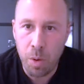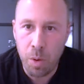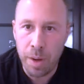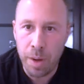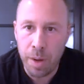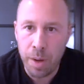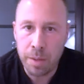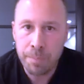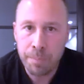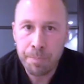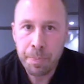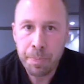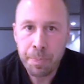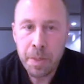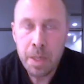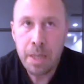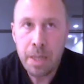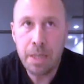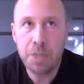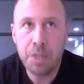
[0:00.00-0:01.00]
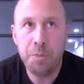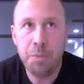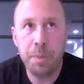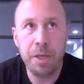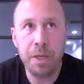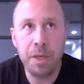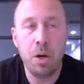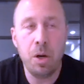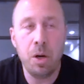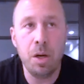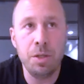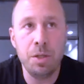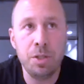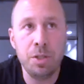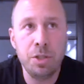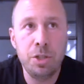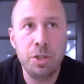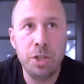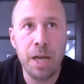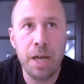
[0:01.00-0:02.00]
Point. It's
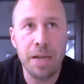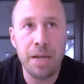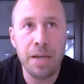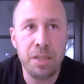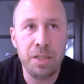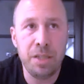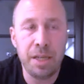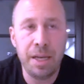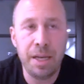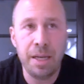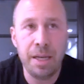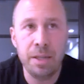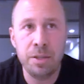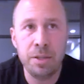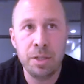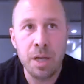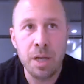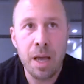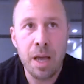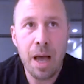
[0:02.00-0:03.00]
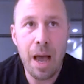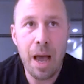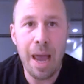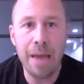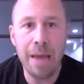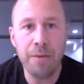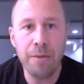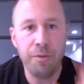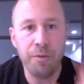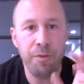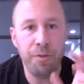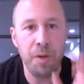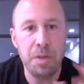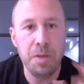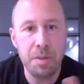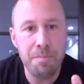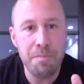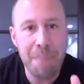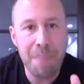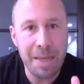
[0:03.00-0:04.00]
because Jess is a
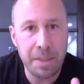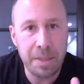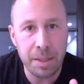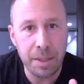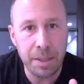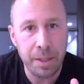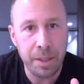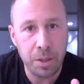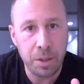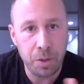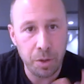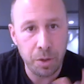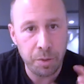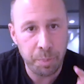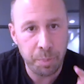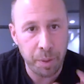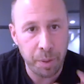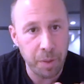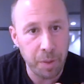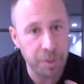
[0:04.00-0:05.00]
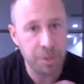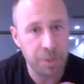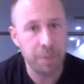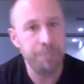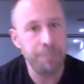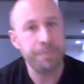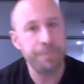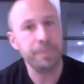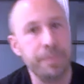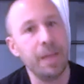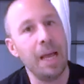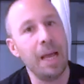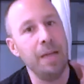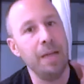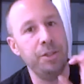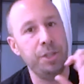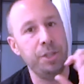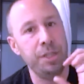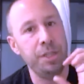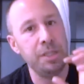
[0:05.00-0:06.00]
fundamentally good person
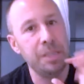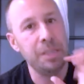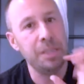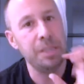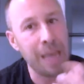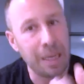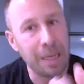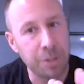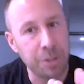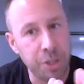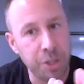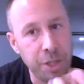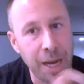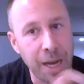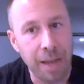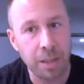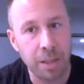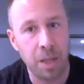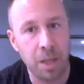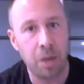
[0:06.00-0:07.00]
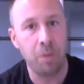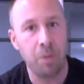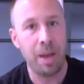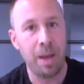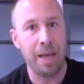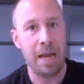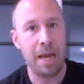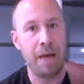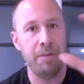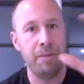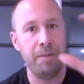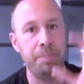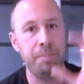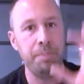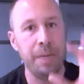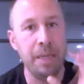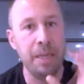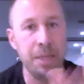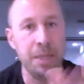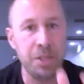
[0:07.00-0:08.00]
and she's not shallow. And having
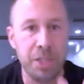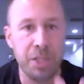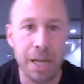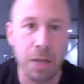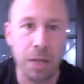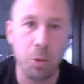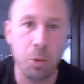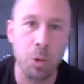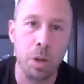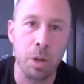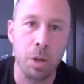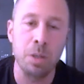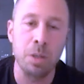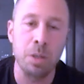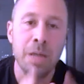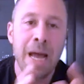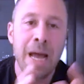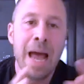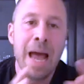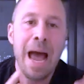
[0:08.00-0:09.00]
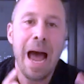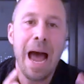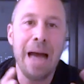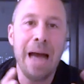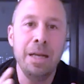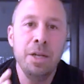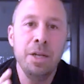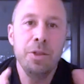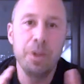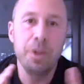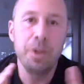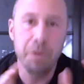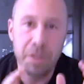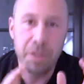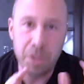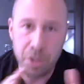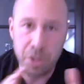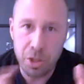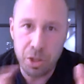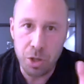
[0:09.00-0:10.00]
been in a shallow world, and there is
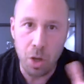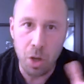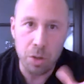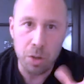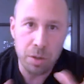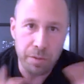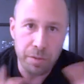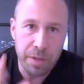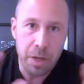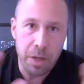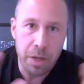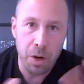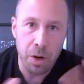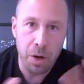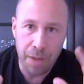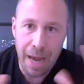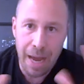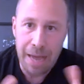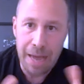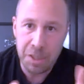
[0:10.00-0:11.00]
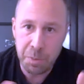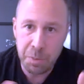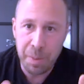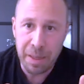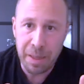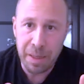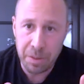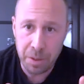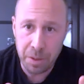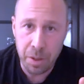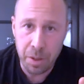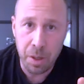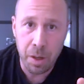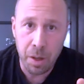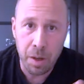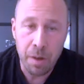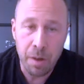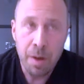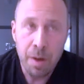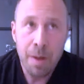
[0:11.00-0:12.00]
a salt of the earth aspect to
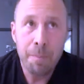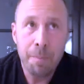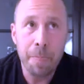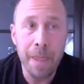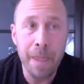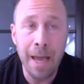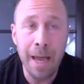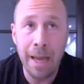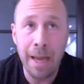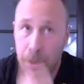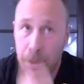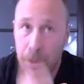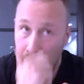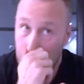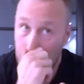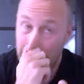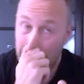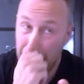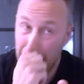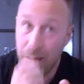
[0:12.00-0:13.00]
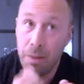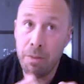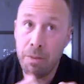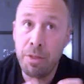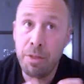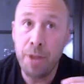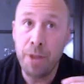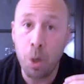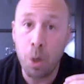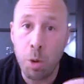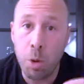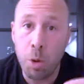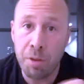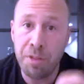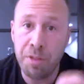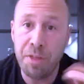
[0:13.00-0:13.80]
her. Yes. And there were mm-hmm.